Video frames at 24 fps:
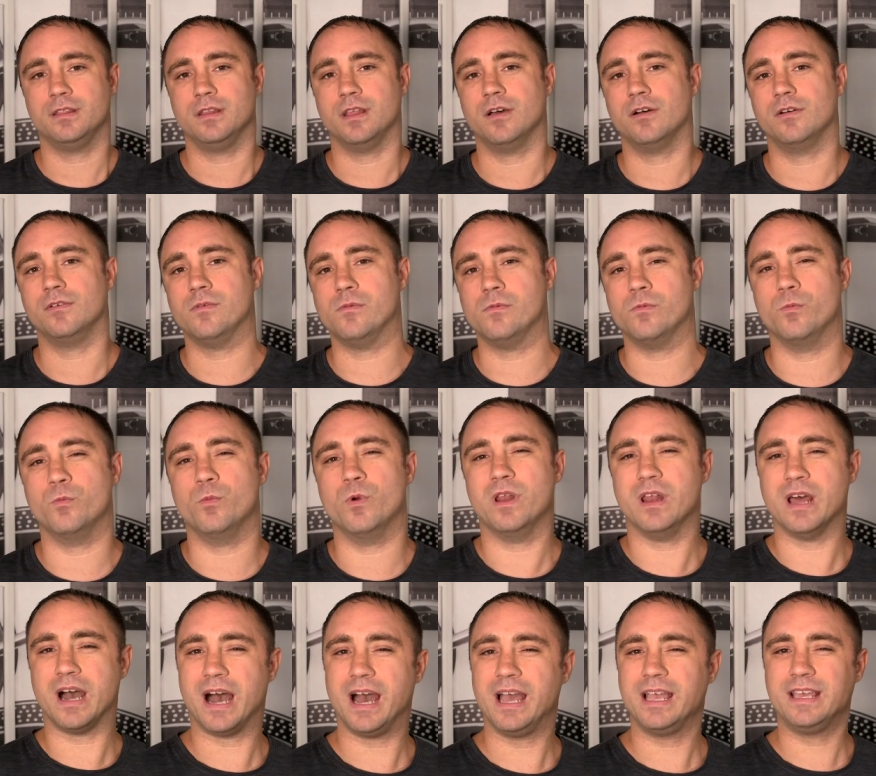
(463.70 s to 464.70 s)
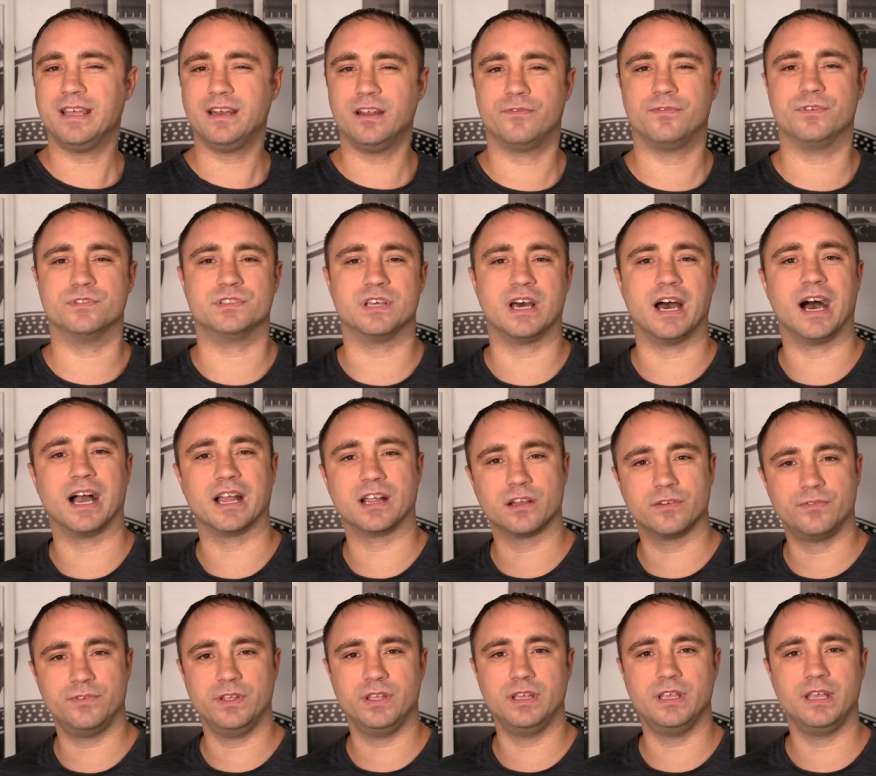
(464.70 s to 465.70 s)
Now, when I get a
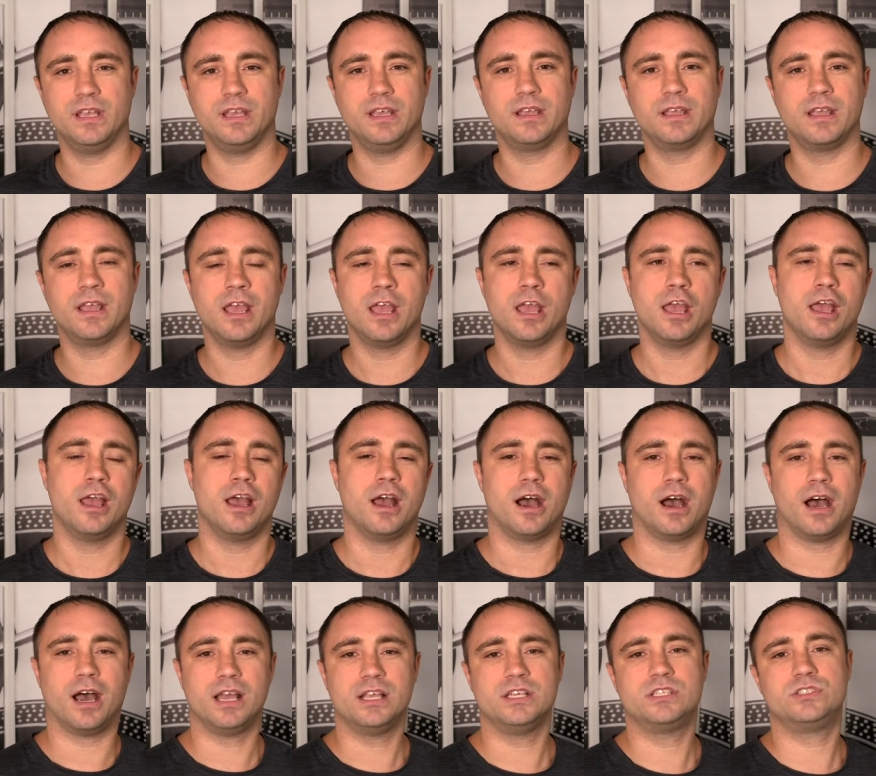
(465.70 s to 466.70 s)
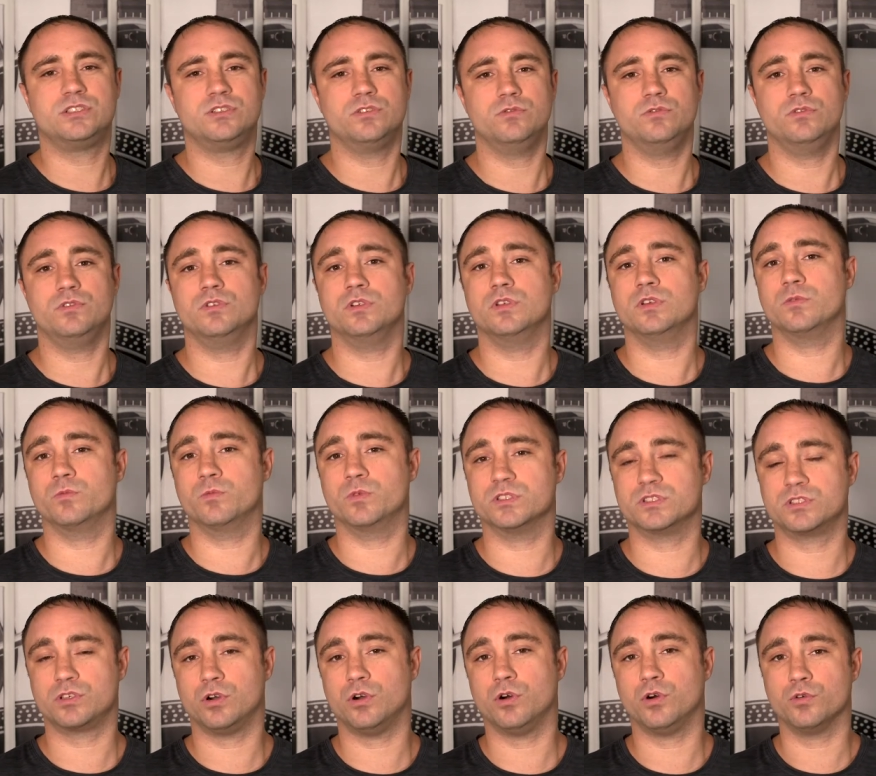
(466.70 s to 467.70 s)
photography gig, I shoot in
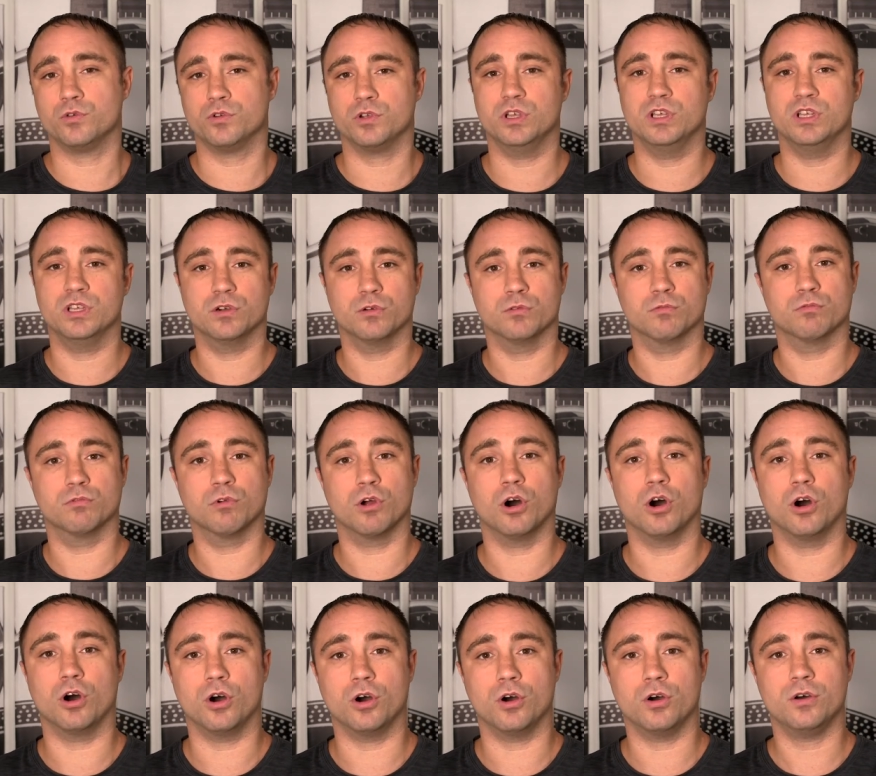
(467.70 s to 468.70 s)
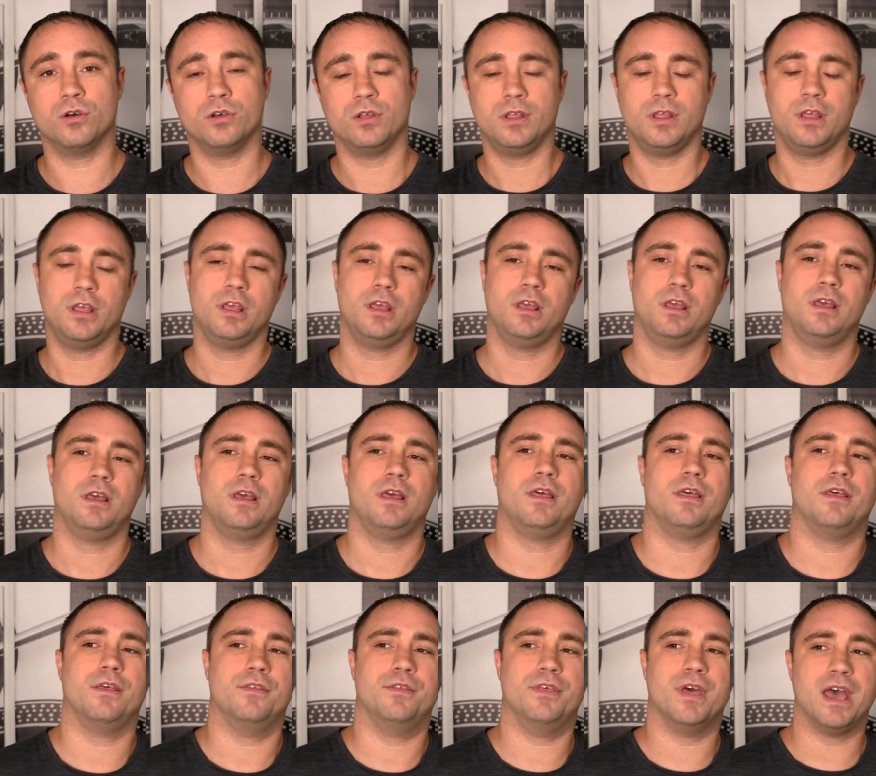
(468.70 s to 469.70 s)
what's called RAW.
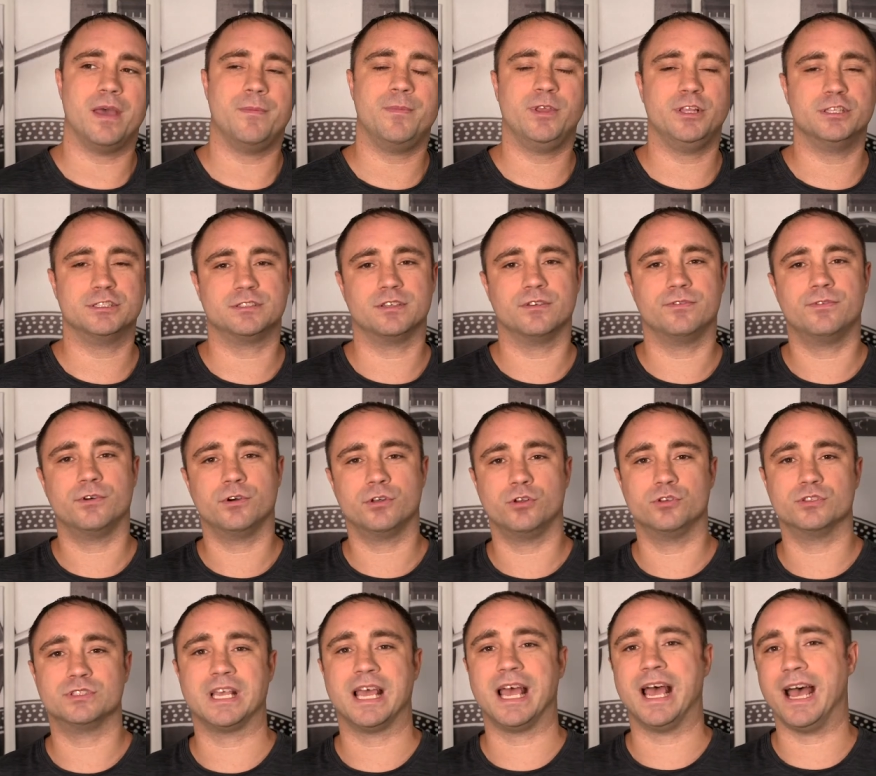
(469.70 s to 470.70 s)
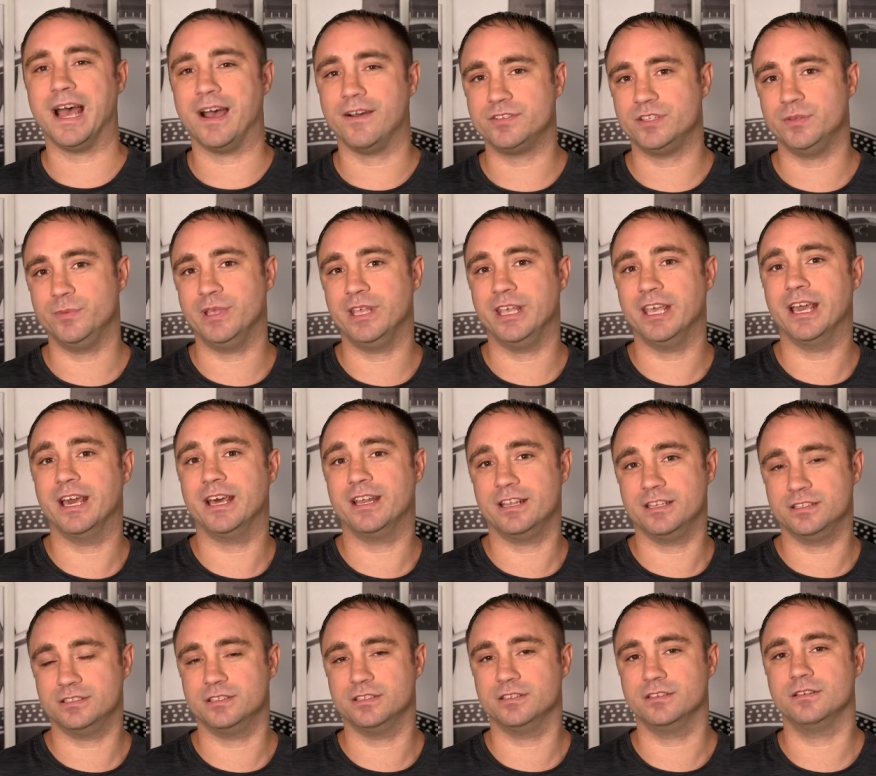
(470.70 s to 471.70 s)
That means the photos have to be
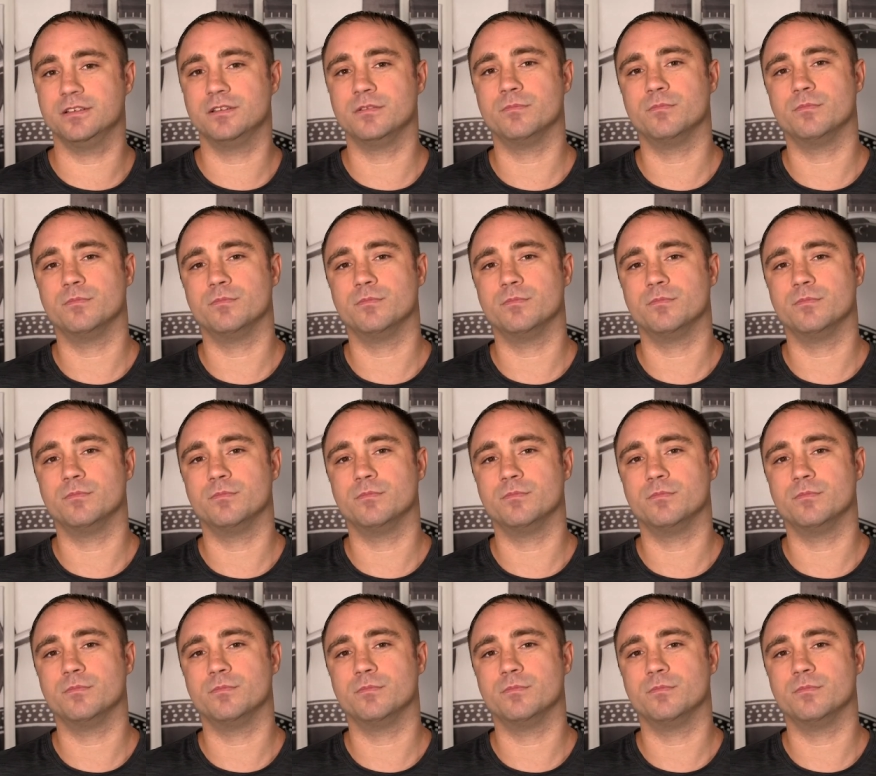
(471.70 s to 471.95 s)
edited.